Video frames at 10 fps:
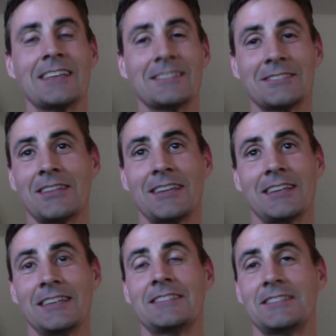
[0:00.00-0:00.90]
So that
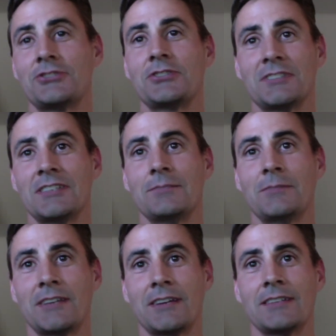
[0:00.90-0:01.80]
it's interesting
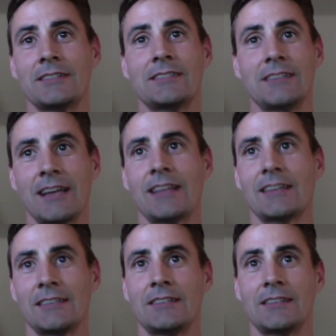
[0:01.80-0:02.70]
because
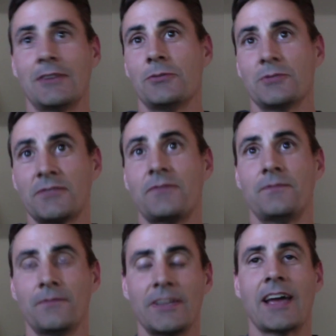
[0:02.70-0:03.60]
like it was a
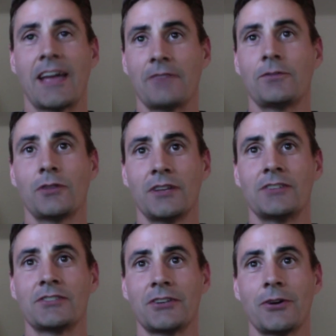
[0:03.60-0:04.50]
handful of
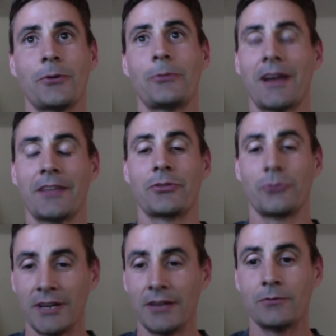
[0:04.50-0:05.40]
years ago we ran
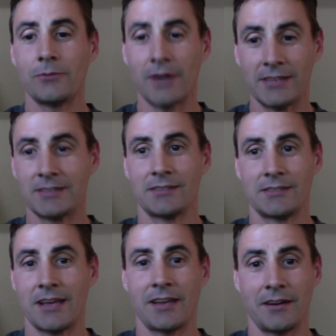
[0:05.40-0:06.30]
3 races
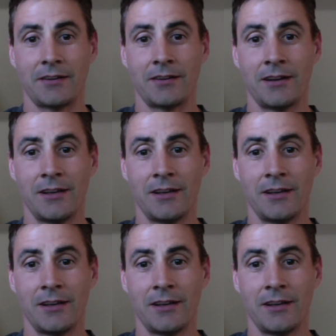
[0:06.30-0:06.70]
that year.